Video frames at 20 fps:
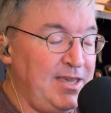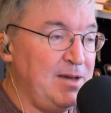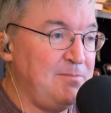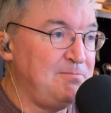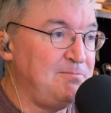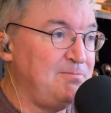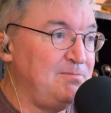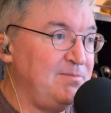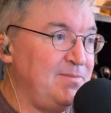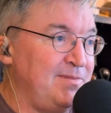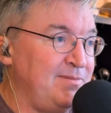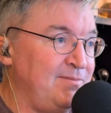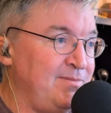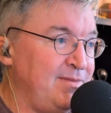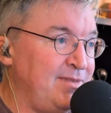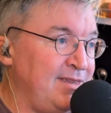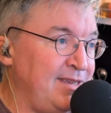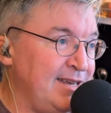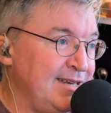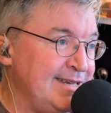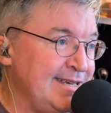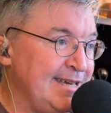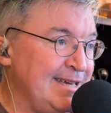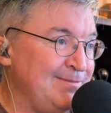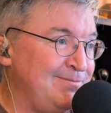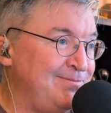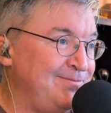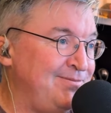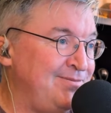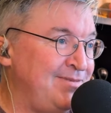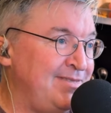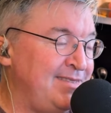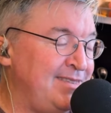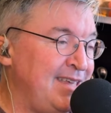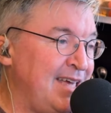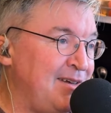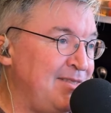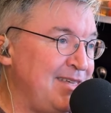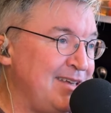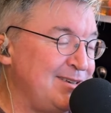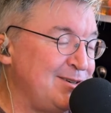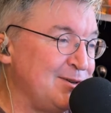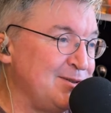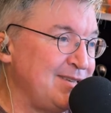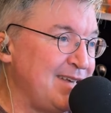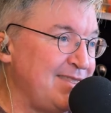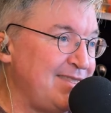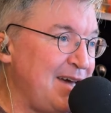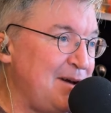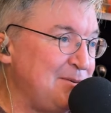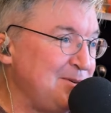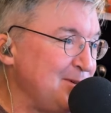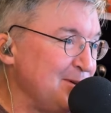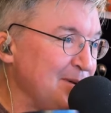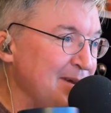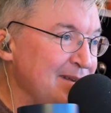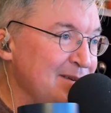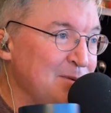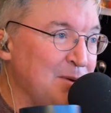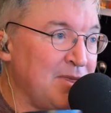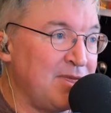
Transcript: yep. when it comes to Indeed. the draft. Yeah, that turns out that was your annual